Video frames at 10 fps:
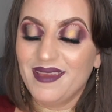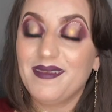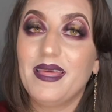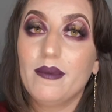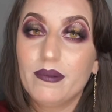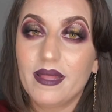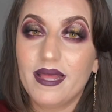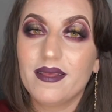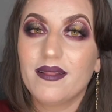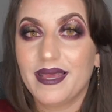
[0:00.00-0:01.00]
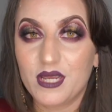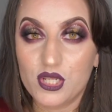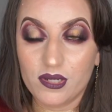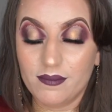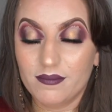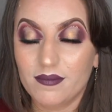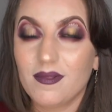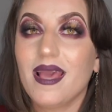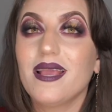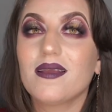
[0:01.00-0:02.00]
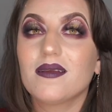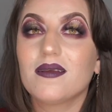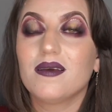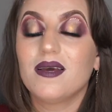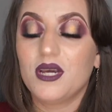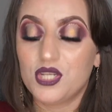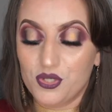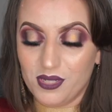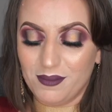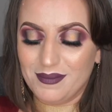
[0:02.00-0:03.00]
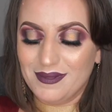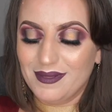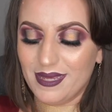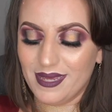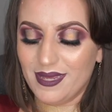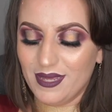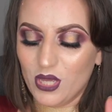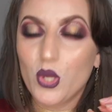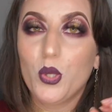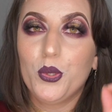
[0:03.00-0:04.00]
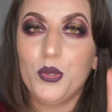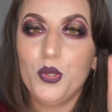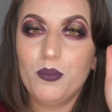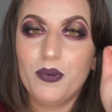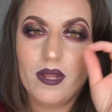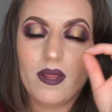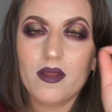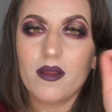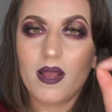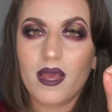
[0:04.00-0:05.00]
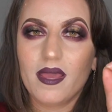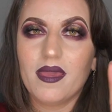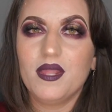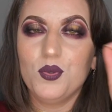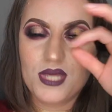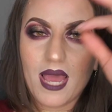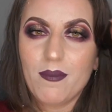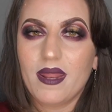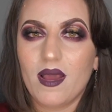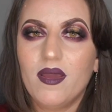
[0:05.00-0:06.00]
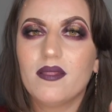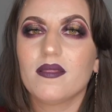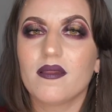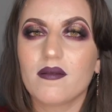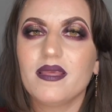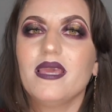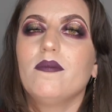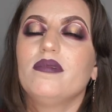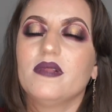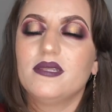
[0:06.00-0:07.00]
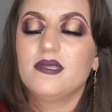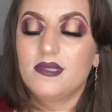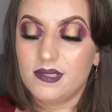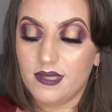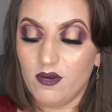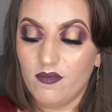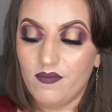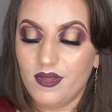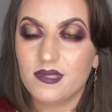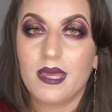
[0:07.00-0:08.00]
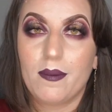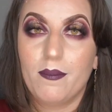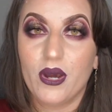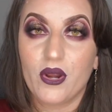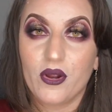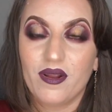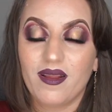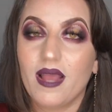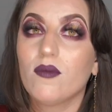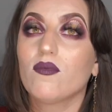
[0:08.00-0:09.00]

they blend like a dream, like a dream. Like, you put it on your eye and you tap it out and literally it blends itself. It's like butter. I